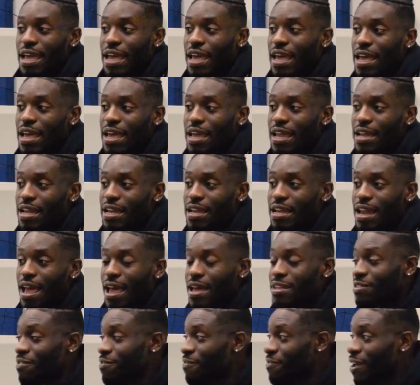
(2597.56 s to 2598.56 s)
And
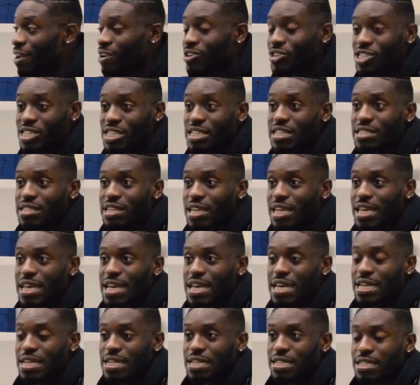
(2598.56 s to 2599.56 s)
Arsene Wenger sees the
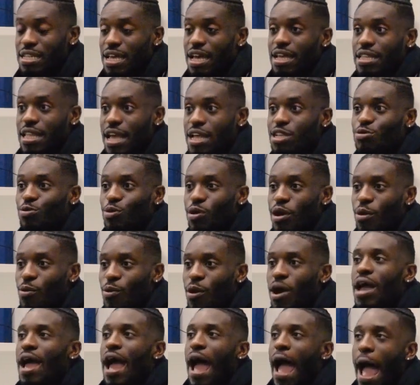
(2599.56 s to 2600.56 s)
kid and it's like, that's what I
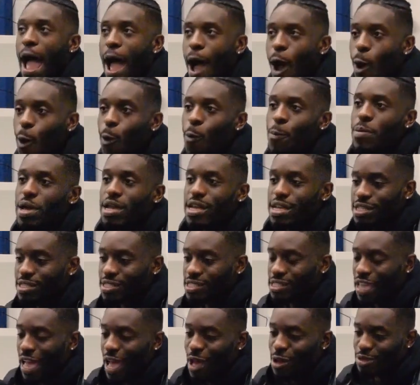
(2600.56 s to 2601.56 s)
want. How many
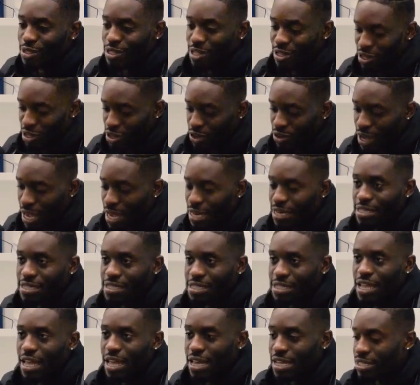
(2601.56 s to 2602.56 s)
scouts in the United
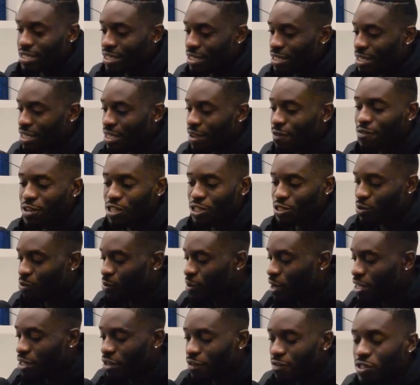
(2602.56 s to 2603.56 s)
States, Division
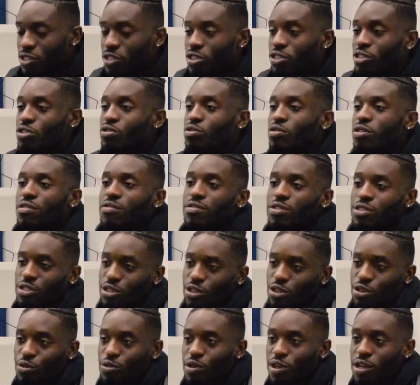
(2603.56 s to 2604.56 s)
1, Division 2,
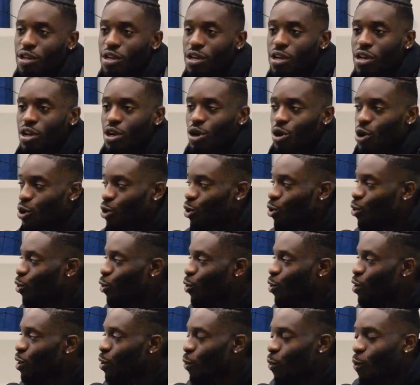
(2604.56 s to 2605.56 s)
Division 3, are
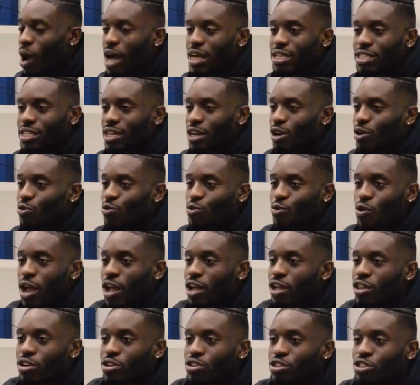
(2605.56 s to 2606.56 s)
going and watching
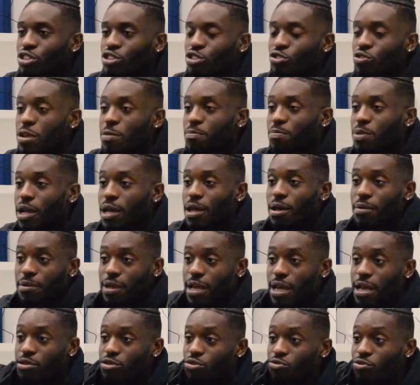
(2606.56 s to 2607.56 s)
regular street pickup
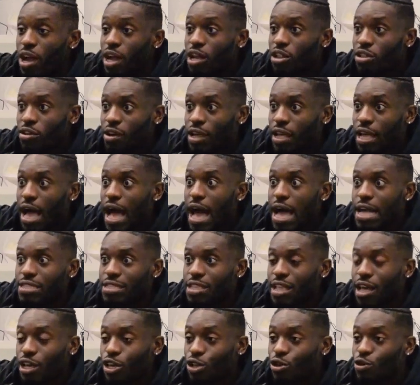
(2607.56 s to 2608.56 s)
games, regular
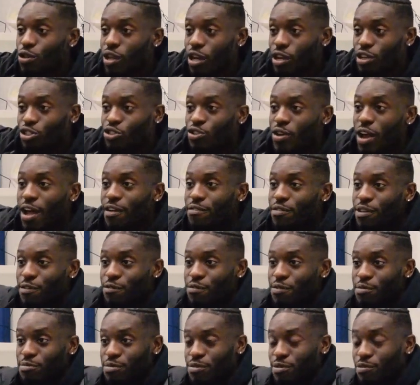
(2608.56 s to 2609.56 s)
guys like you that are traveling
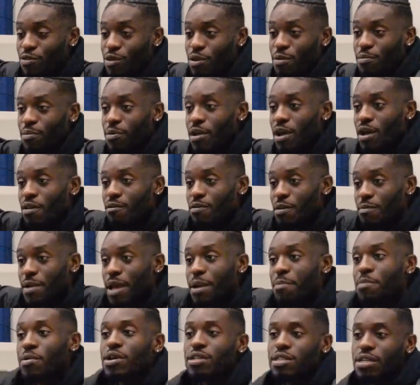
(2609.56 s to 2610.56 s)
from
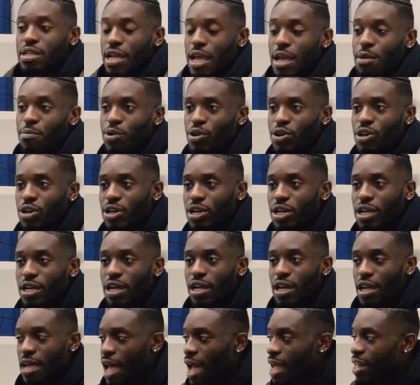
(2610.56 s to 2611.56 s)
neighborhood to
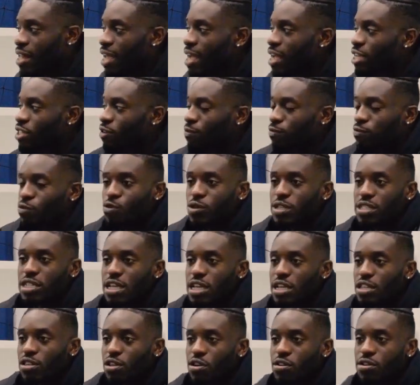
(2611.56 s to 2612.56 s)
neighborhood at the age of
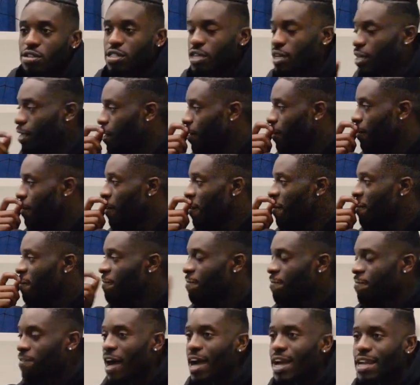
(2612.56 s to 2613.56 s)
14, 13 and
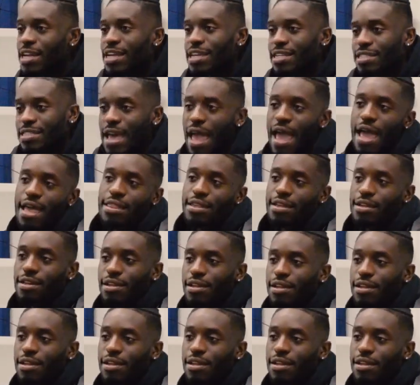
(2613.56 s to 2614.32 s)
finding talent?